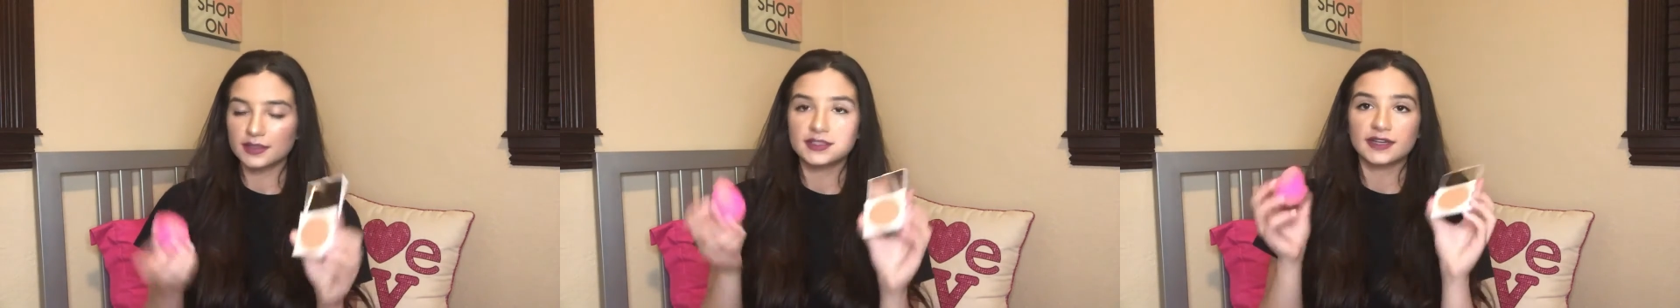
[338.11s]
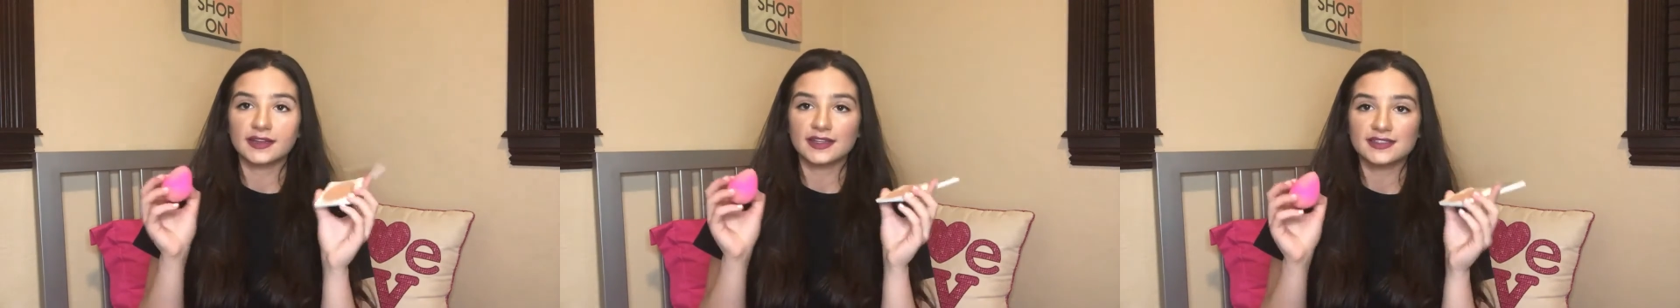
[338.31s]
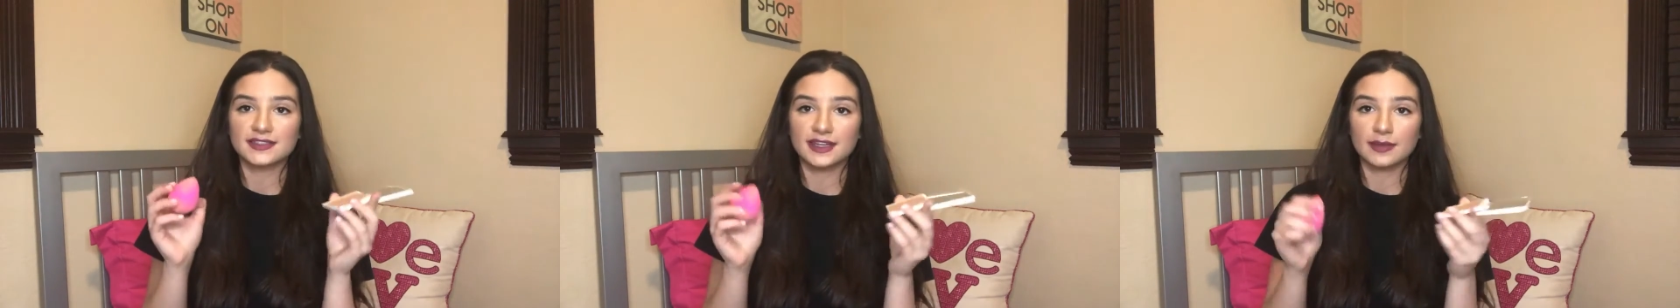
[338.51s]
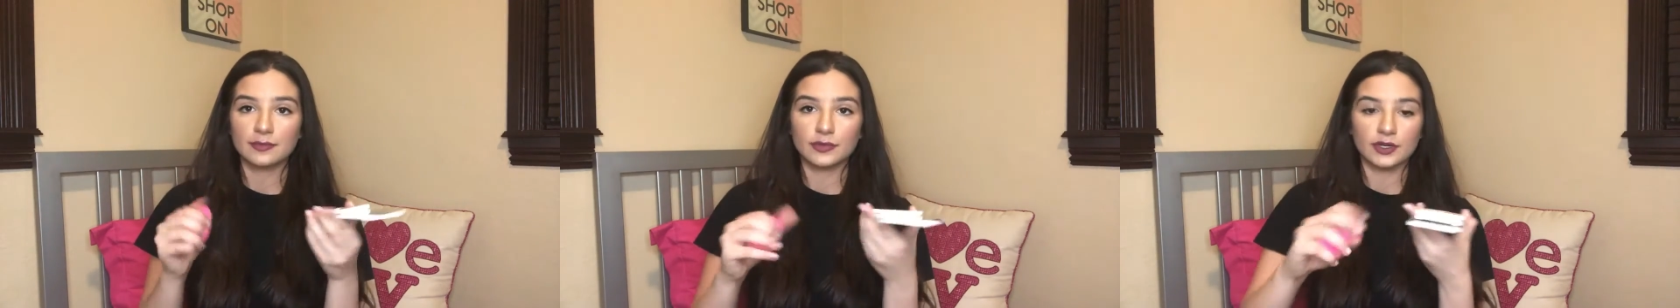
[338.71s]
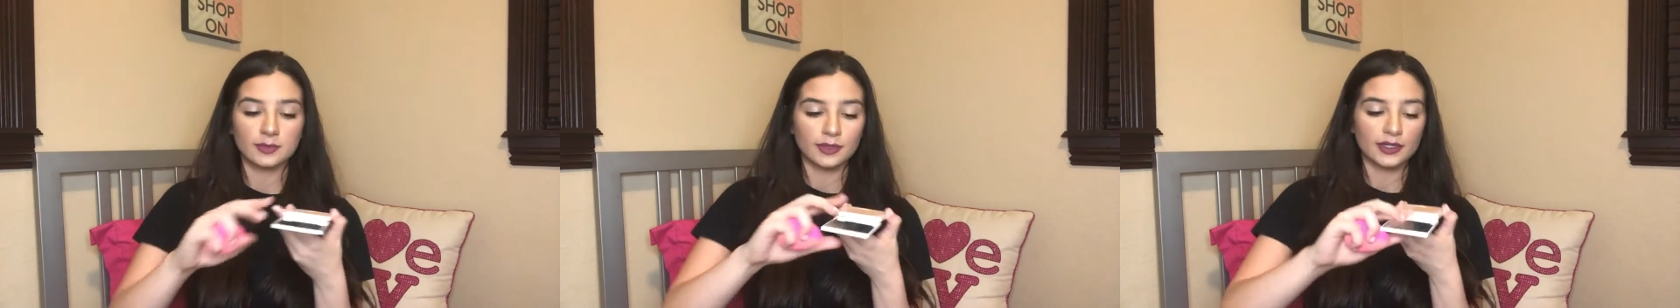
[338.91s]
Take that same
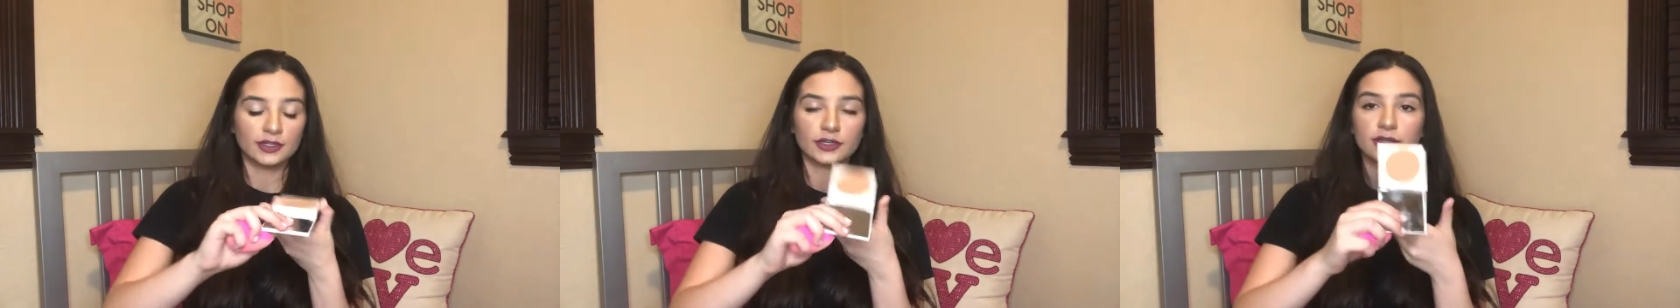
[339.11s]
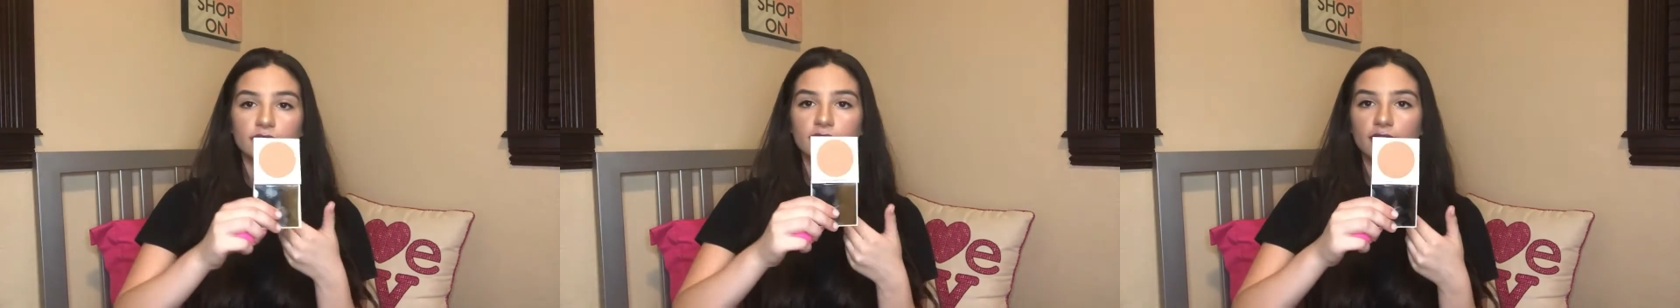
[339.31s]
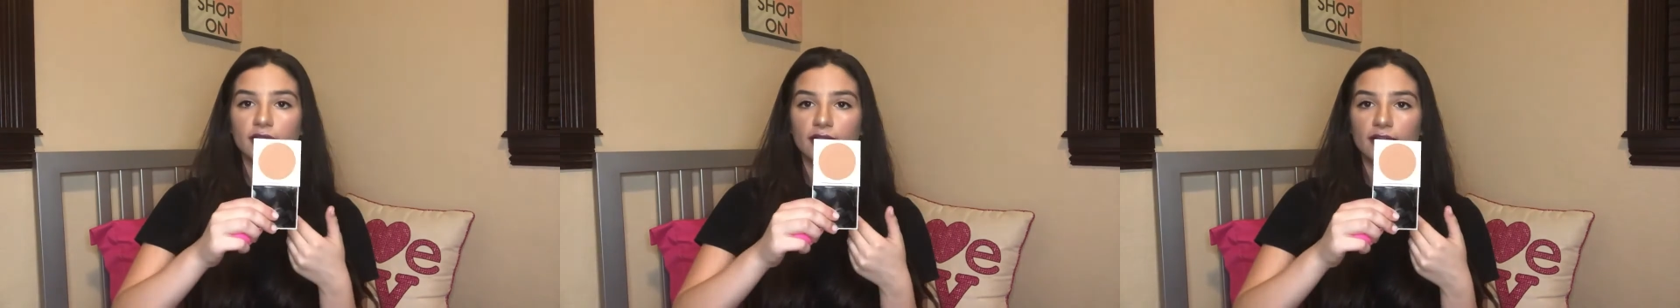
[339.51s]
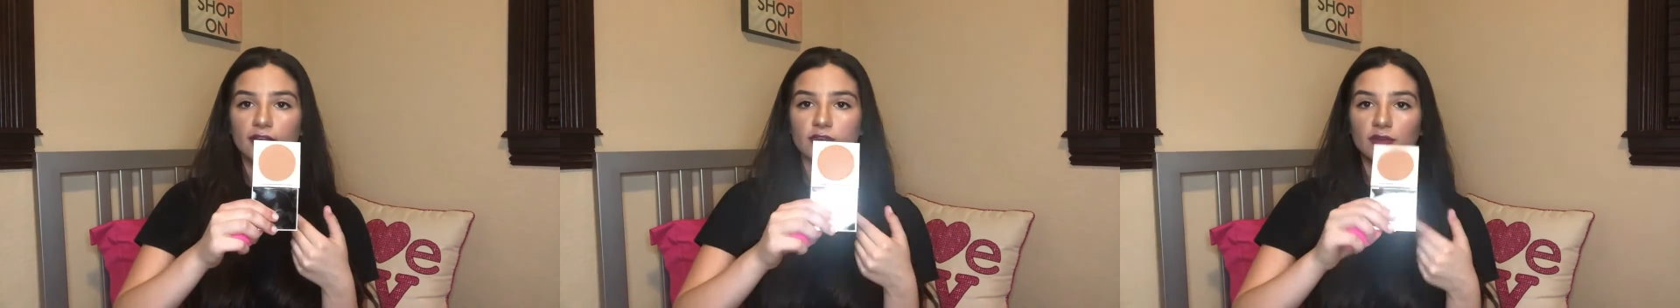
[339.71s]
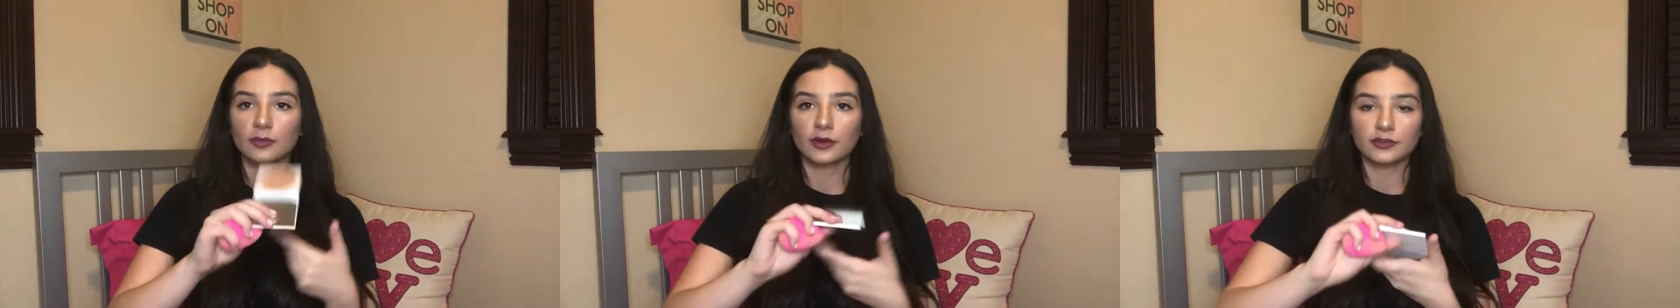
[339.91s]
beauty blender.
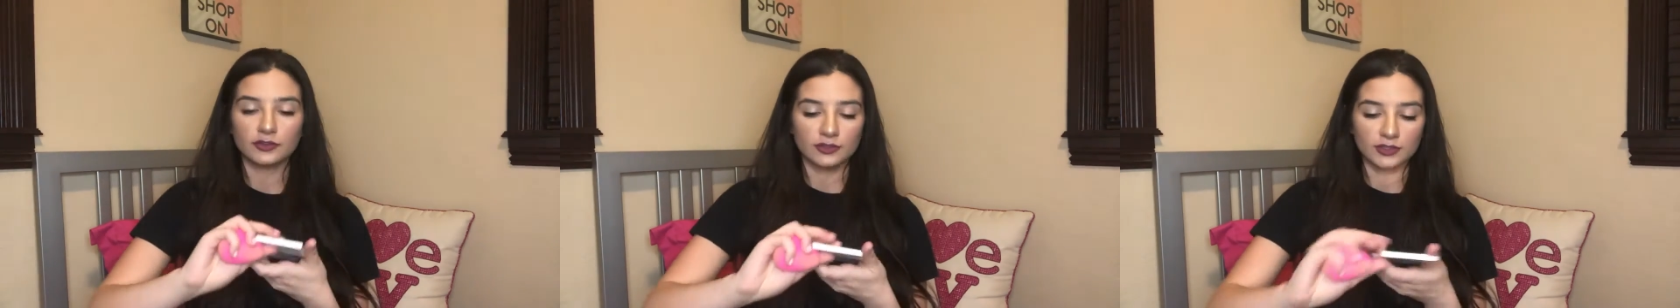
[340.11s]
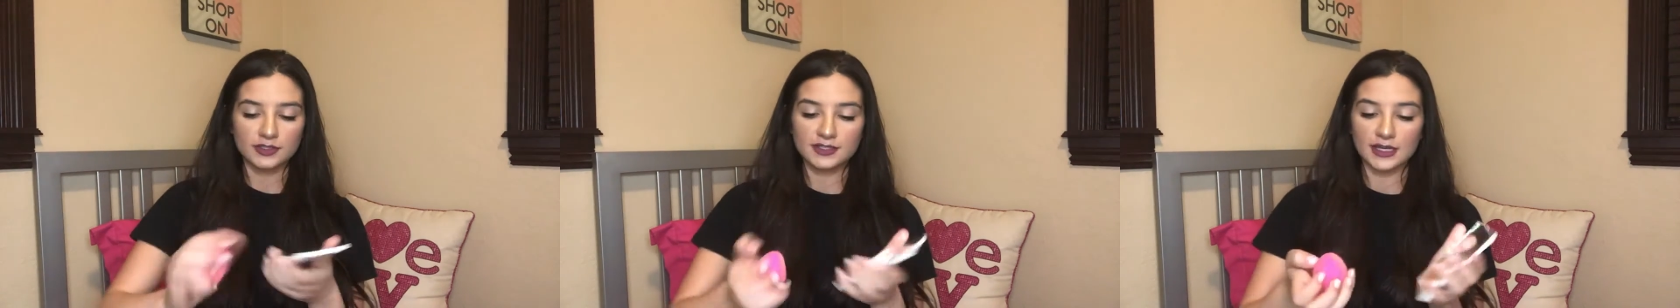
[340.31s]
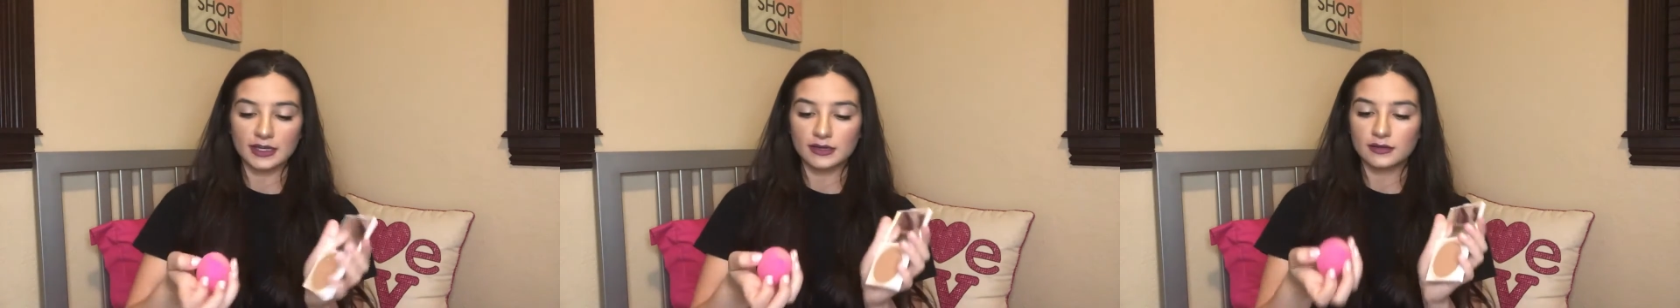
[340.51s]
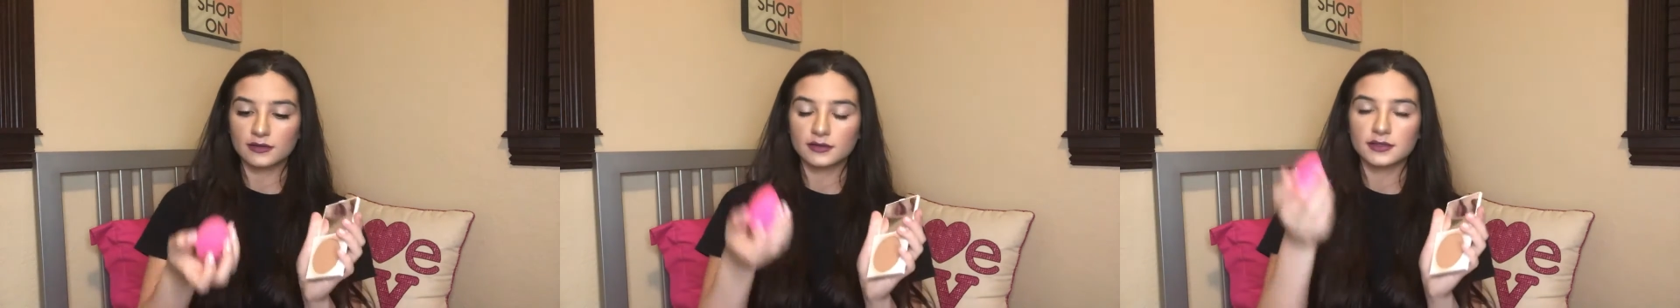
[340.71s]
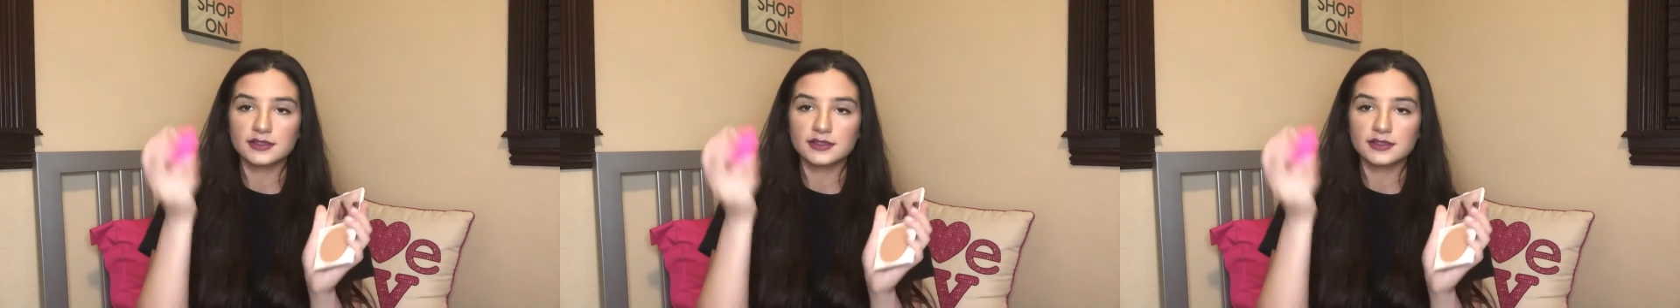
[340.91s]
That's what the bronzer looks like.